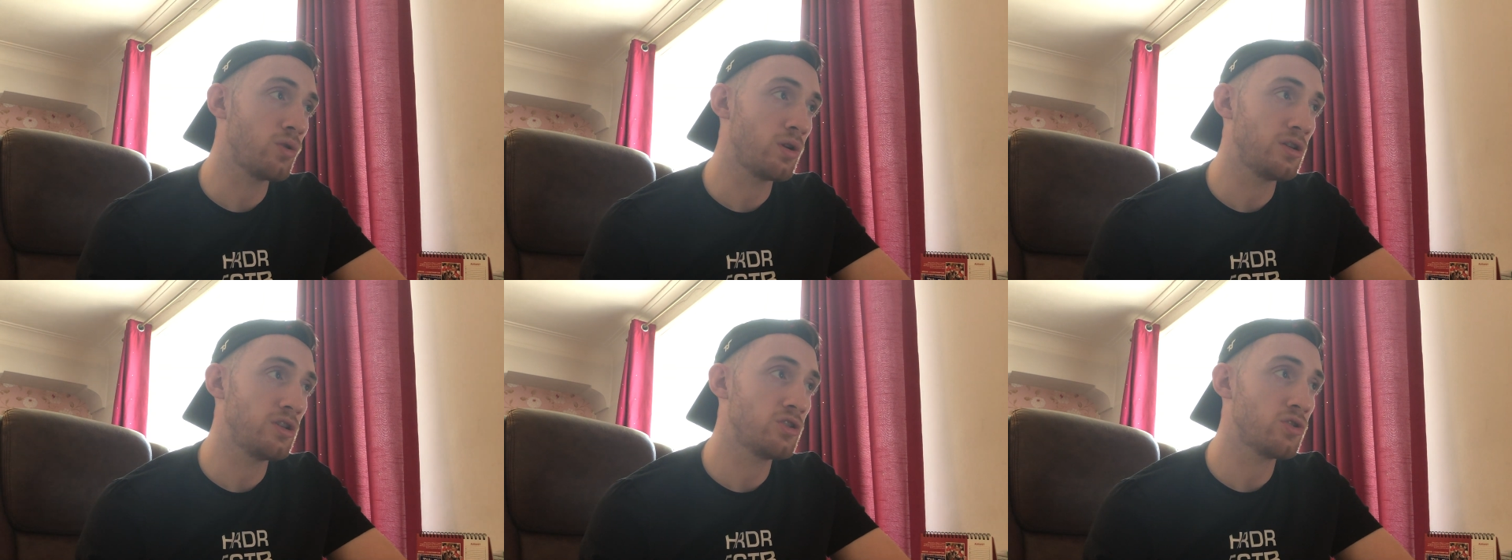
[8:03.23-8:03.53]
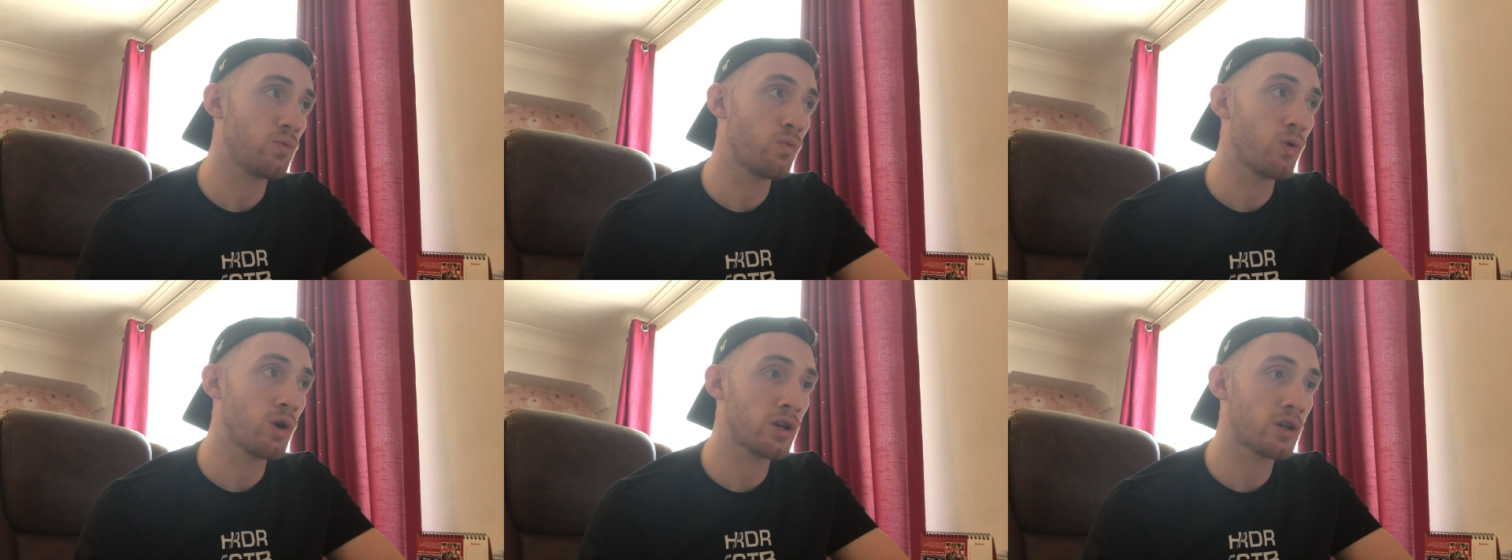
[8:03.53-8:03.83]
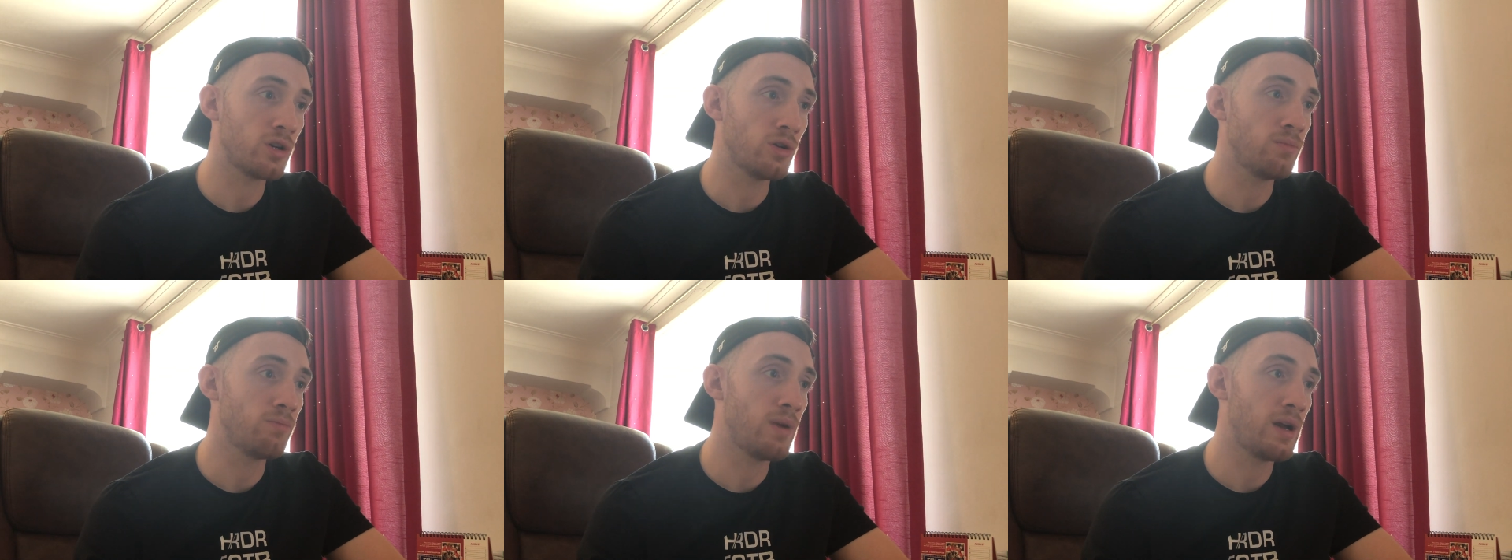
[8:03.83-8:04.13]
I need to
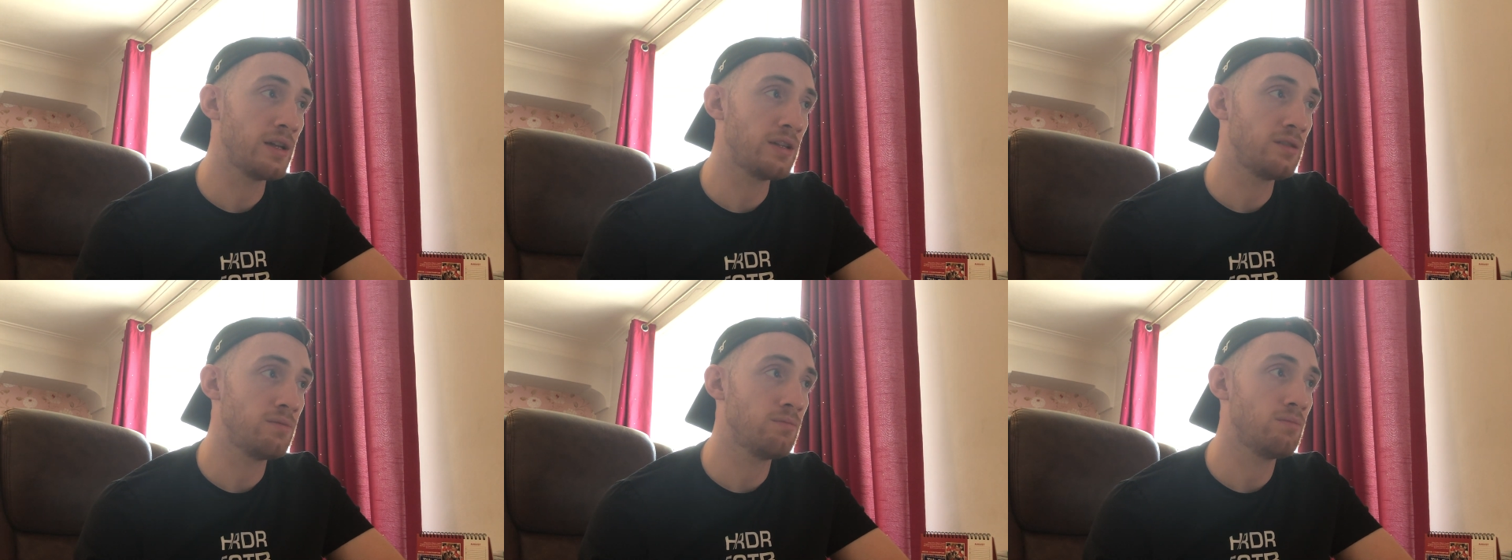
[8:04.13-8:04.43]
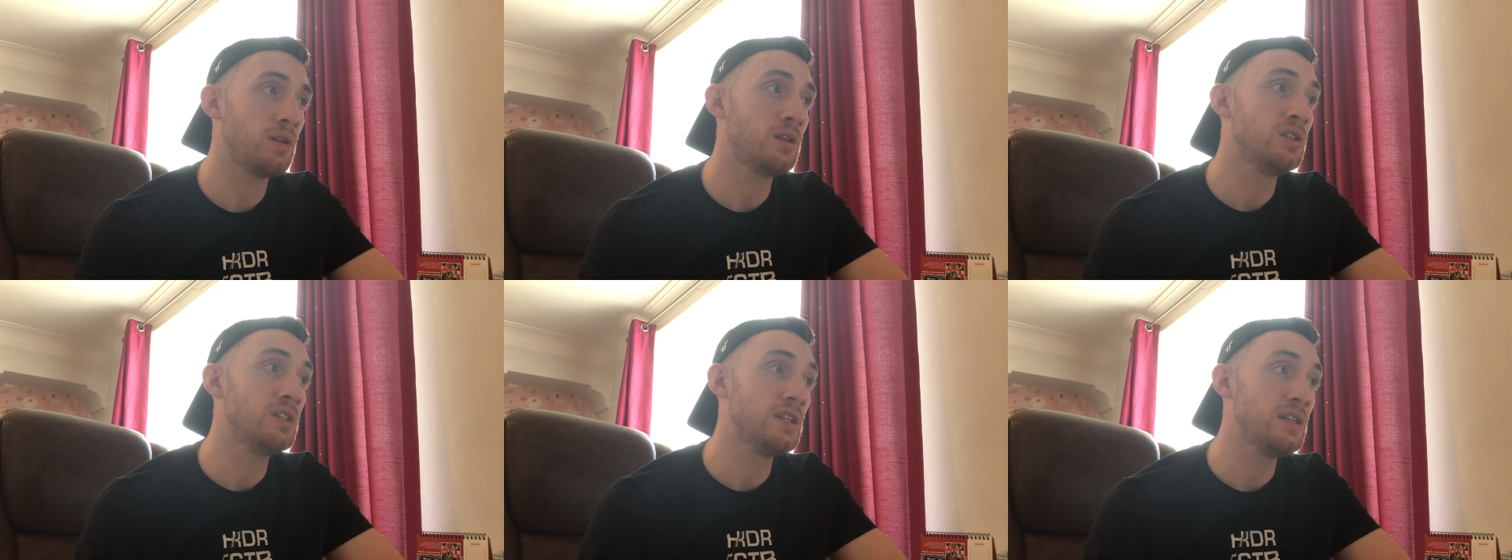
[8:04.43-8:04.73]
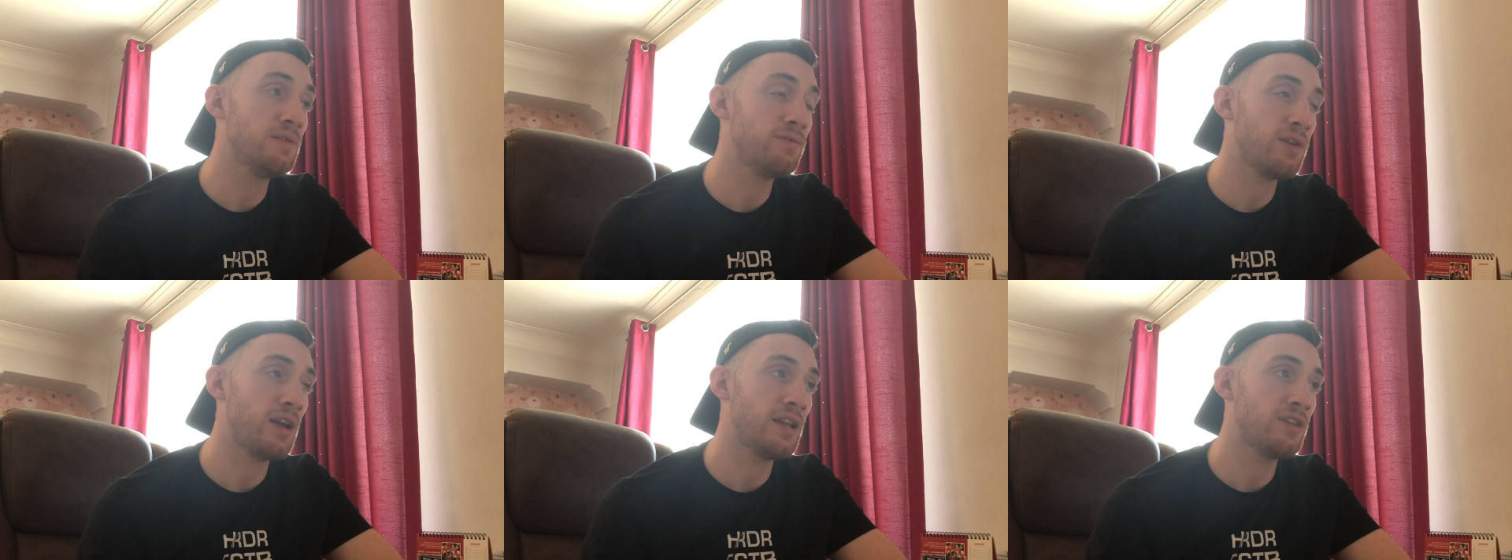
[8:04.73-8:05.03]
work on my
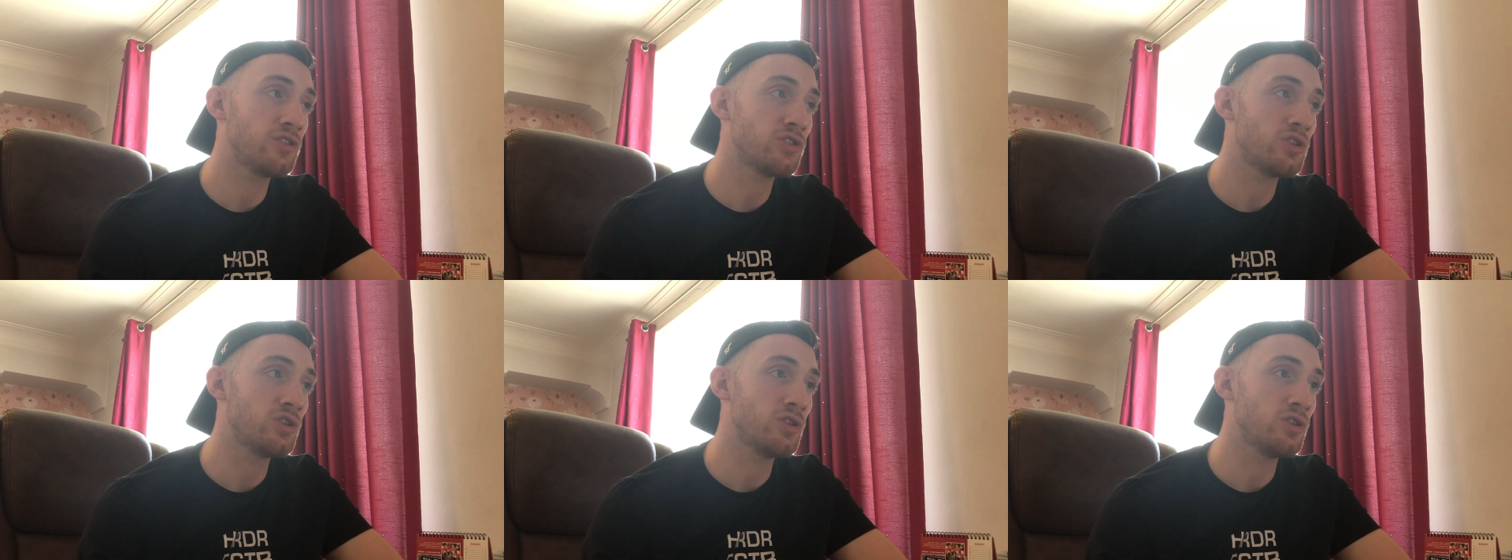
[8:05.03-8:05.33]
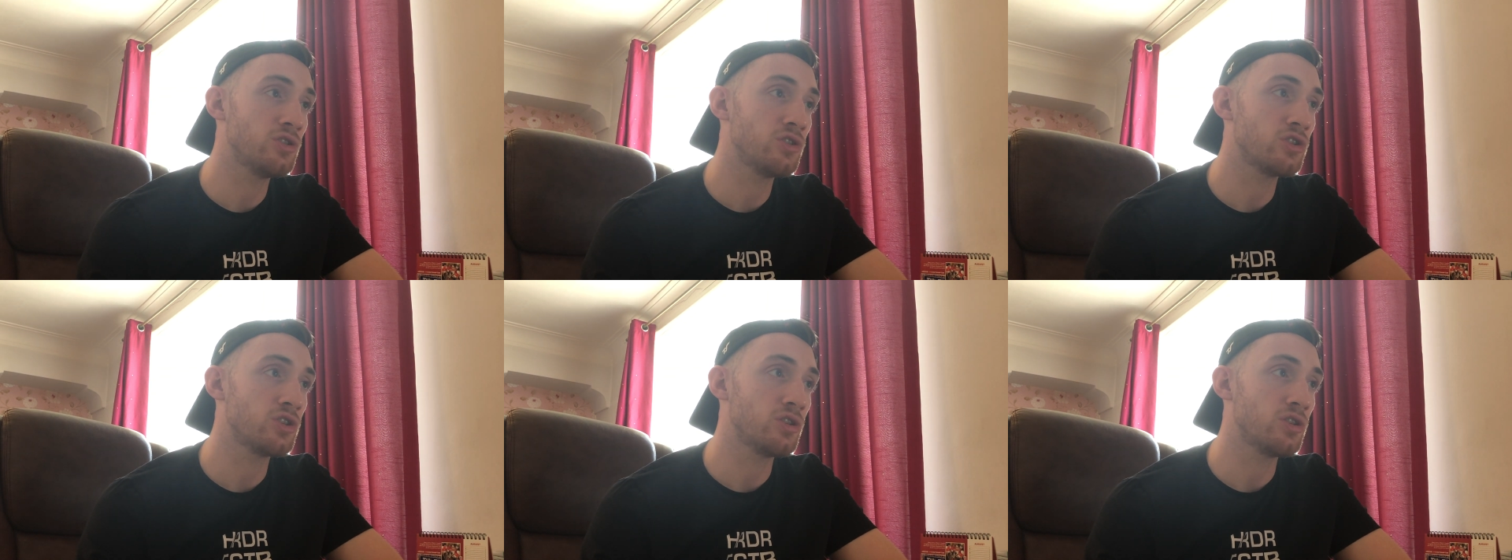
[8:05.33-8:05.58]
defenses.